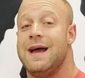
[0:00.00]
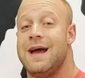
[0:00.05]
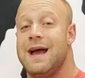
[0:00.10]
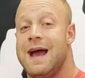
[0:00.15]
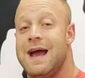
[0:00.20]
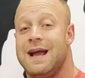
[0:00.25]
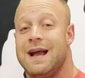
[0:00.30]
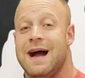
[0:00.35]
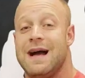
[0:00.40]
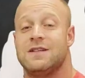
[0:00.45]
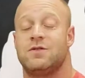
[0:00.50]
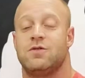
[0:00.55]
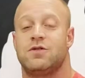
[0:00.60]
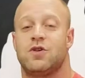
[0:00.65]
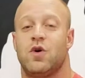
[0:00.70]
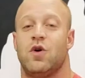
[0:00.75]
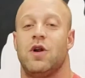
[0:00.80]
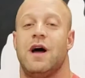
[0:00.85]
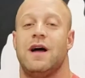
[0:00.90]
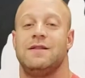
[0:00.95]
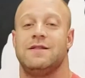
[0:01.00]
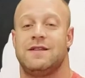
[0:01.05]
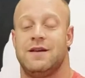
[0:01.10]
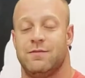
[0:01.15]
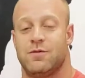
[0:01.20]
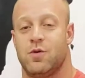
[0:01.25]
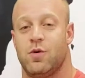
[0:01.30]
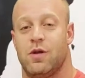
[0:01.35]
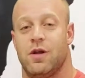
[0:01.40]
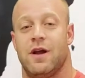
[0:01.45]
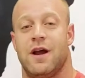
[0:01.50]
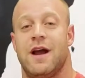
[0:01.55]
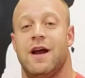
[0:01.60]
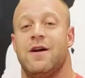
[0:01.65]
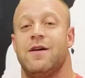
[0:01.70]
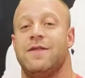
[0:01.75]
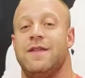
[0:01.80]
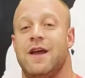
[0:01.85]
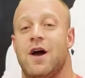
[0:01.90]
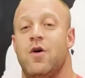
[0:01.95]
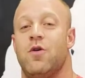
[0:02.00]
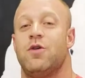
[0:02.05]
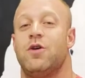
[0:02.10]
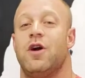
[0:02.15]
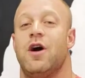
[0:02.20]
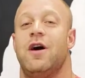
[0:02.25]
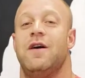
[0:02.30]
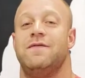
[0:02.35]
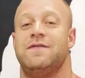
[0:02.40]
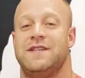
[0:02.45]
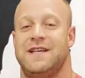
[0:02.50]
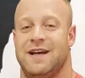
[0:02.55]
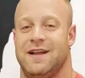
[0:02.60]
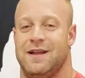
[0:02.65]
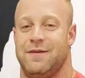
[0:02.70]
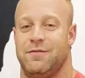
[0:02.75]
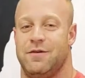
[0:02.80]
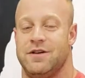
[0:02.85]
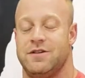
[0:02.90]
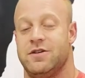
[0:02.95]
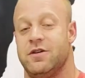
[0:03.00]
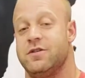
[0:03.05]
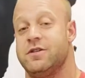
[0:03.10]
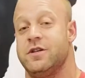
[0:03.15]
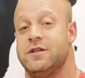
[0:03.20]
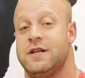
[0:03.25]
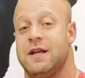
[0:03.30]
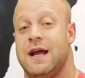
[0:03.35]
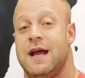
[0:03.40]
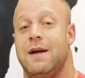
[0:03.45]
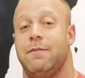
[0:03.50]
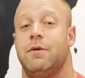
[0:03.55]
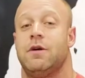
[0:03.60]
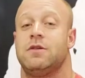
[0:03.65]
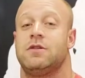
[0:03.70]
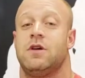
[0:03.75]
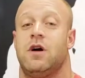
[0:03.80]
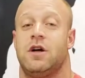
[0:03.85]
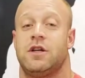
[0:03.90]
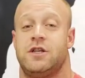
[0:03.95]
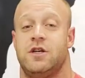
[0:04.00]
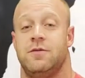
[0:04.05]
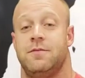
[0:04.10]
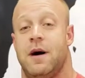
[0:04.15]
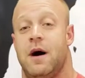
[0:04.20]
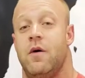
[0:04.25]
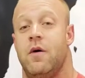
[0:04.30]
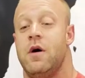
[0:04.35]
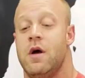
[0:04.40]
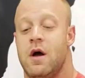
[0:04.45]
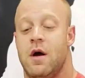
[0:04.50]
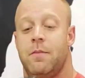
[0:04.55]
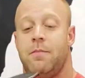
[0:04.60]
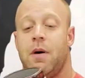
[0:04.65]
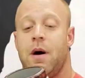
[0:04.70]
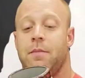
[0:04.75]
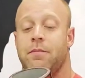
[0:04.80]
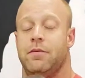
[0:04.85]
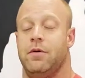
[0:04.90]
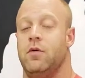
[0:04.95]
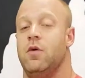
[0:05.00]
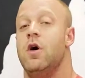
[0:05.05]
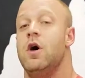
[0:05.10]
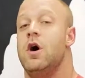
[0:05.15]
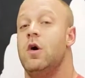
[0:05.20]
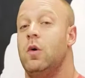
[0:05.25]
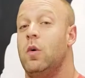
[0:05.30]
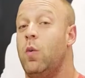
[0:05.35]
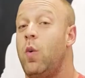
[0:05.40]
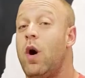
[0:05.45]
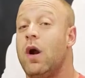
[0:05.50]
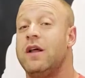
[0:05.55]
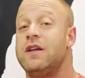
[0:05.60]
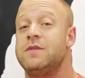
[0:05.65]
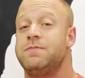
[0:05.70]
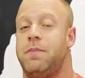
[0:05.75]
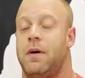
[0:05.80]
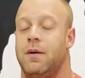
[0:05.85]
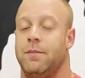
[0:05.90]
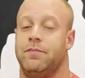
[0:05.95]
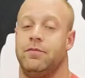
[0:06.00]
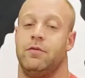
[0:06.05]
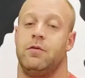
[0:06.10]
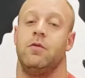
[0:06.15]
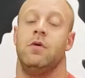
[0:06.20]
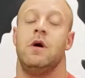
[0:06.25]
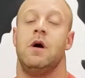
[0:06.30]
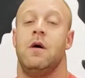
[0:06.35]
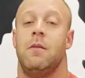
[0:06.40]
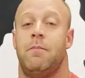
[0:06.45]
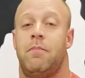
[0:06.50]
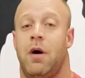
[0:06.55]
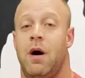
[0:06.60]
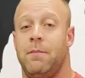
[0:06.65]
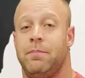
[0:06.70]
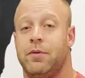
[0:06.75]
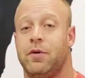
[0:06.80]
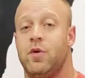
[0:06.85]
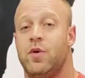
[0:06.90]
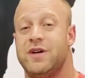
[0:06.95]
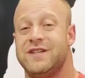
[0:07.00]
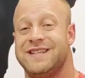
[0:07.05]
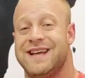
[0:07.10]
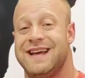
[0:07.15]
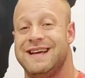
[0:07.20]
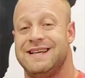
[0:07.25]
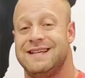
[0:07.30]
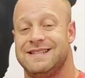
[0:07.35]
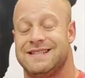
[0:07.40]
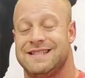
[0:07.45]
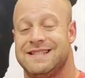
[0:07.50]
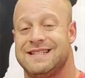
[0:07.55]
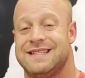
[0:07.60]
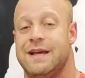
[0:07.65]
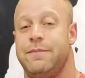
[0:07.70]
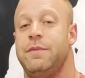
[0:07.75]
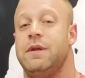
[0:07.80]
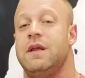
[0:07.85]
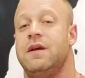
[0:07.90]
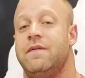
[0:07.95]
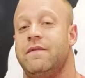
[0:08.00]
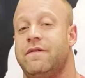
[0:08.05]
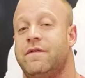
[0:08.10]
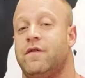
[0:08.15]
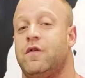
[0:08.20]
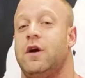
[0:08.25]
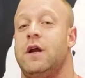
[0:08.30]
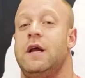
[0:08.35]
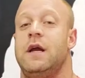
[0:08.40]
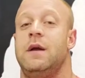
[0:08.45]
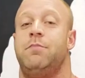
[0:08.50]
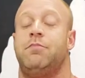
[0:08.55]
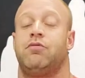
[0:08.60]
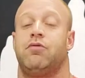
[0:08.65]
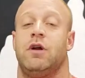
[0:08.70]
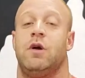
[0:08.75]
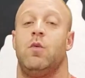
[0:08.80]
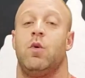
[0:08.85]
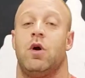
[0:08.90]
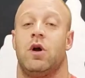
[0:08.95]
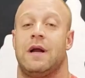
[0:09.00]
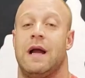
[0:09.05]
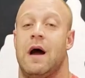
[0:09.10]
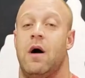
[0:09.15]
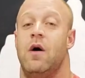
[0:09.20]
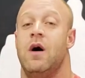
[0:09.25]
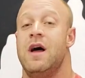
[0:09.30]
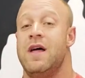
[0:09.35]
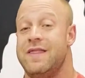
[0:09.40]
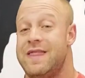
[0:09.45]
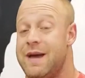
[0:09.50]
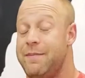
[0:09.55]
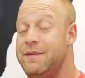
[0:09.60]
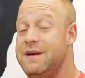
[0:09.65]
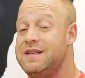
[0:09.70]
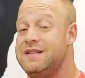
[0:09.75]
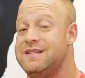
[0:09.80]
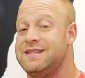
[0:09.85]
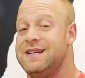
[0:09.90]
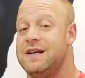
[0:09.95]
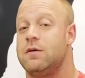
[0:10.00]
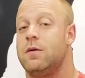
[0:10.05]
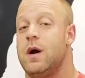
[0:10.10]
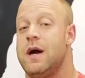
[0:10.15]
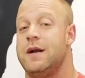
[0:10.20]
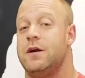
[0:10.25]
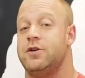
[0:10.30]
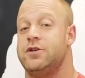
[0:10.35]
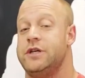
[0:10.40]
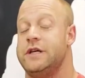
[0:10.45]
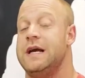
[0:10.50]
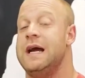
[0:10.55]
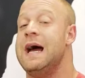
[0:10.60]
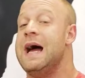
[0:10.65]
Hey guys, what's going on? Tim Terwilliger here, the owner of TLM Research, and today I'm going to talk to you about PumpBrew. Well, what is PumpBrew? PumpBrew is a stimulant-free pre-workout. That means zero energy.